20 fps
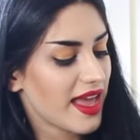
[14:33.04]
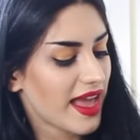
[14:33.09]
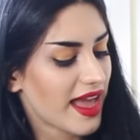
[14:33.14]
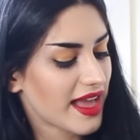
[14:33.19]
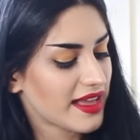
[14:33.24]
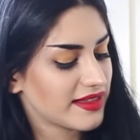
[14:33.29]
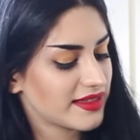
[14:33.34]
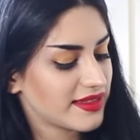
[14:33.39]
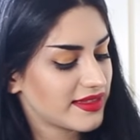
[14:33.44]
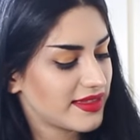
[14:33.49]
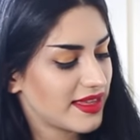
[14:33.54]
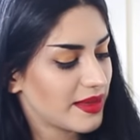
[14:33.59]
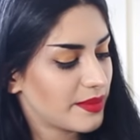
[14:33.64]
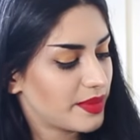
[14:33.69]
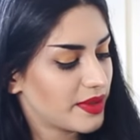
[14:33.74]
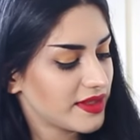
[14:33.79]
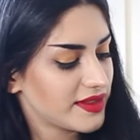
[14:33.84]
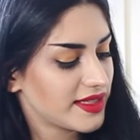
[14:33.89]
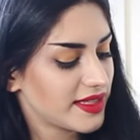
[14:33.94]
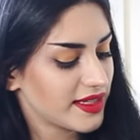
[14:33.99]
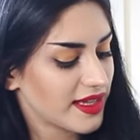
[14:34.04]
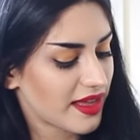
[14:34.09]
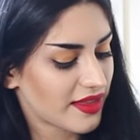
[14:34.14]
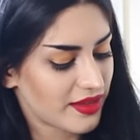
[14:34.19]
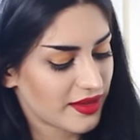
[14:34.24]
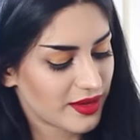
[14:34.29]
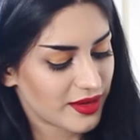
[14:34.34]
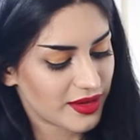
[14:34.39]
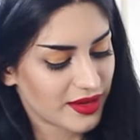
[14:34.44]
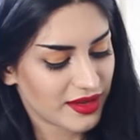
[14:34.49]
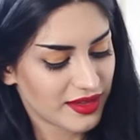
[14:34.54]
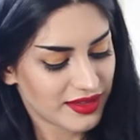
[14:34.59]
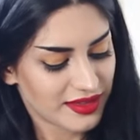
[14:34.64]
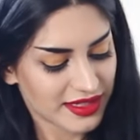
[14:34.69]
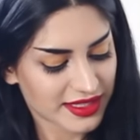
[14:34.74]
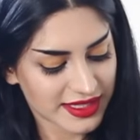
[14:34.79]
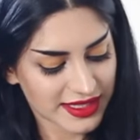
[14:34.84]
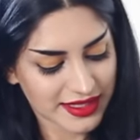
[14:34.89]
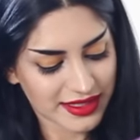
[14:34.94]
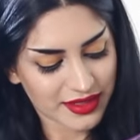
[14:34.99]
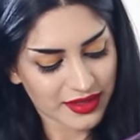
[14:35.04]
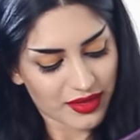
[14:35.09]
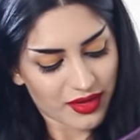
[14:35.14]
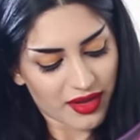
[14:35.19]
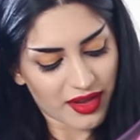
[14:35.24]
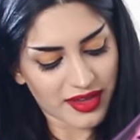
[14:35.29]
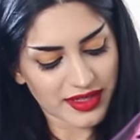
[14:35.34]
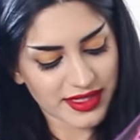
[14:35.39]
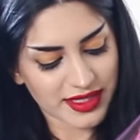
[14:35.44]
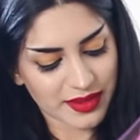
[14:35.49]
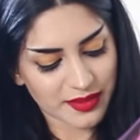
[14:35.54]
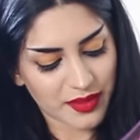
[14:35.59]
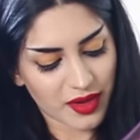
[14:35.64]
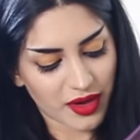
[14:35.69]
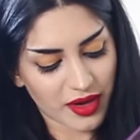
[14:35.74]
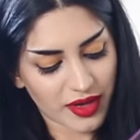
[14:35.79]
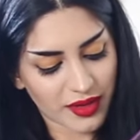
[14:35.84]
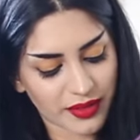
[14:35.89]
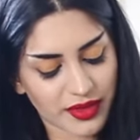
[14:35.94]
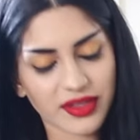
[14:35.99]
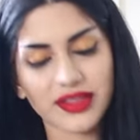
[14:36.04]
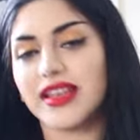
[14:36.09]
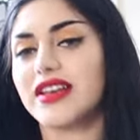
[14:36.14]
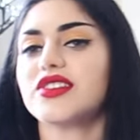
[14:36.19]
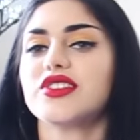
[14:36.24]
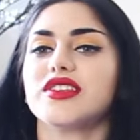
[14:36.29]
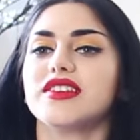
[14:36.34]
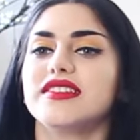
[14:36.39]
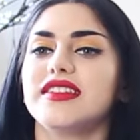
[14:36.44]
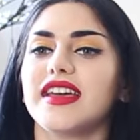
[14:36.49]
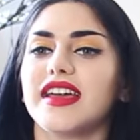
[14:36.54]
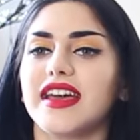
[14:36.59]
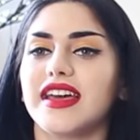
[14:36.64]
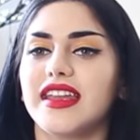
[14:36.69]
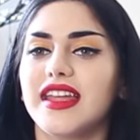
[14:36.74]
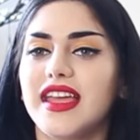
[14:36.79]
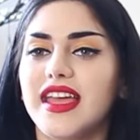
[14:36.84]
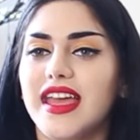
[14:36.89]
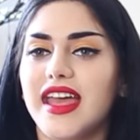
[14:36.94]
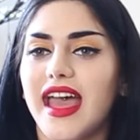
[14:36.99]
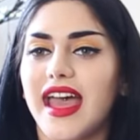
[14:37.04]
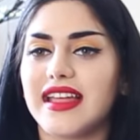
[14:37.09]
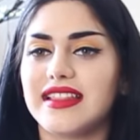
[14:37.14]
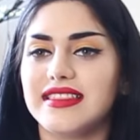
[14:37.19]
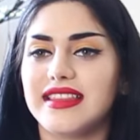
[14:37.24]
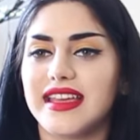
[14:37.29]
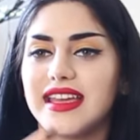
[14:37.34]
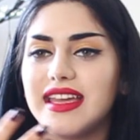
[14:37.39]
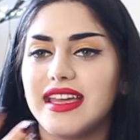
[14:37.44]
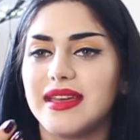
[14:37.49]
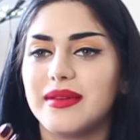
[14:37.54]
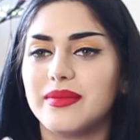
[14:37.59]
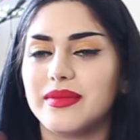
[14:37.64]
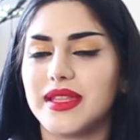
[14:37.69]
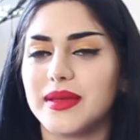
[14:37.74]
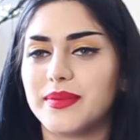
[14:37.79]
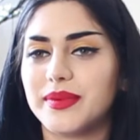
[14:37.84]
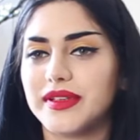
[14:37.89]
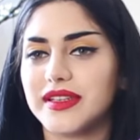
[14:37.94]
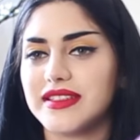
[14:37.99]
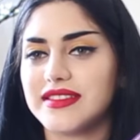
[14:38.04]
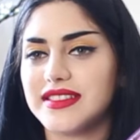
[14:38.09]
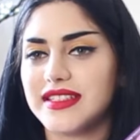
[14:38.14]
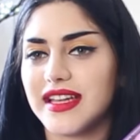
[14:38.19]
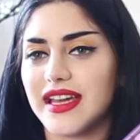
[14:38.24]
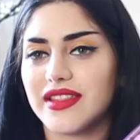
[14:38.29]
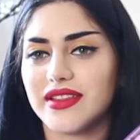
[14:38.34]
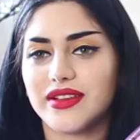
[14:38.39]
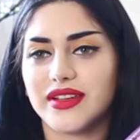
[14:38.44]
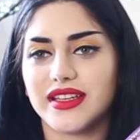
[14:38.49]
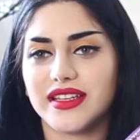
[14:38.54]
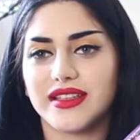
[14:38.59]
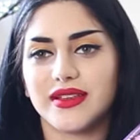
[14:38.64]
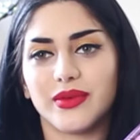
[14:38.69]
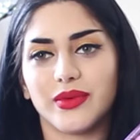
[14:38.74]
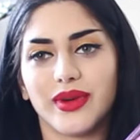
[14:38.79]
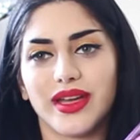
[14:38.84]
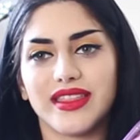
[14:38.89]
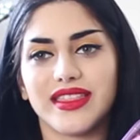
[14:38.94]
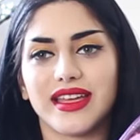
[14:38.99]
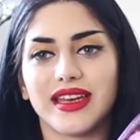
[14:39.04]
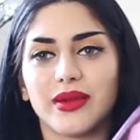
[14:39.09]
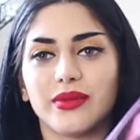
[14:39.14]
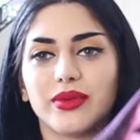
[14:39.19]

And they put together this awesome artwork that she did, and they, they put it together in a way that